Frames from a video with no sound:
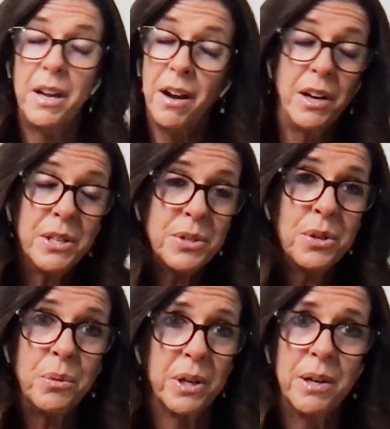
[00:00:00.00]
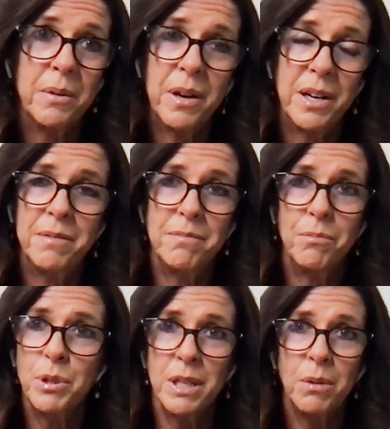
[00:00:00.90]
I used to do it. I
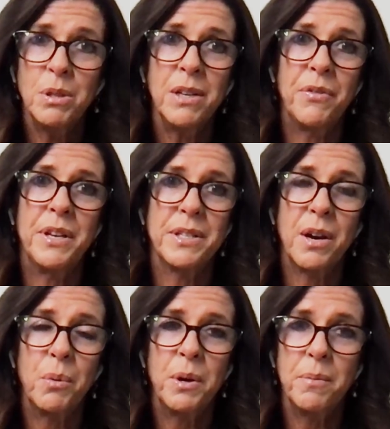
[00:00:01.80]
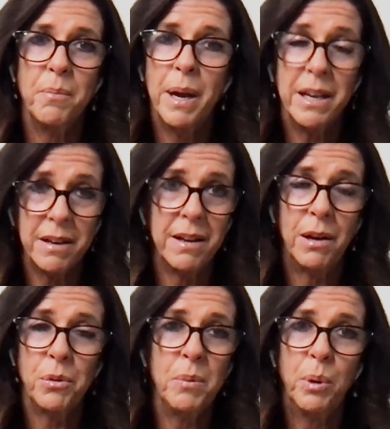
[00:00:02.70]
was guilty of this. I would make
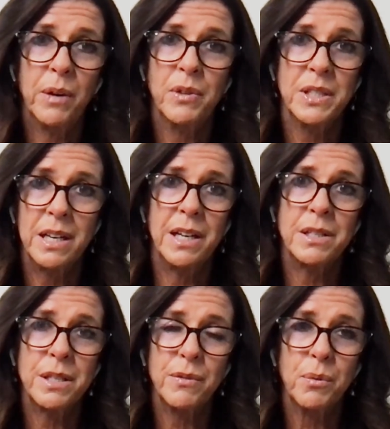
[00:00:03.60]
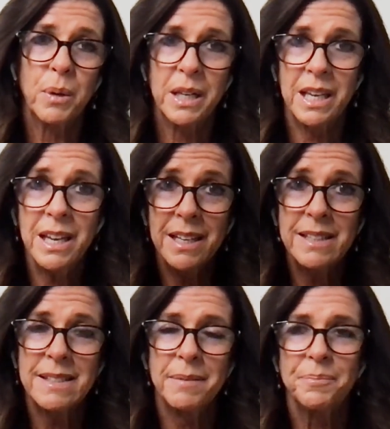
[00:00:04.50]
healthy breakfast and lunches for my
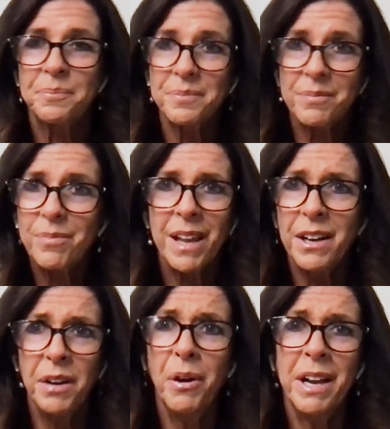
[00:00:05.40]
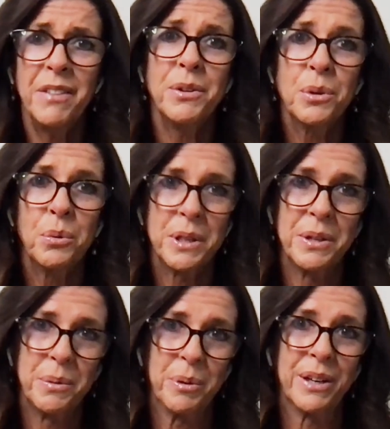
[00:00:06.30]
kids and I'd run out the door with
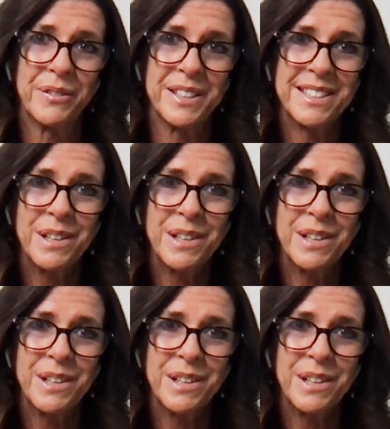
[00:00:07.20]
no breakfast.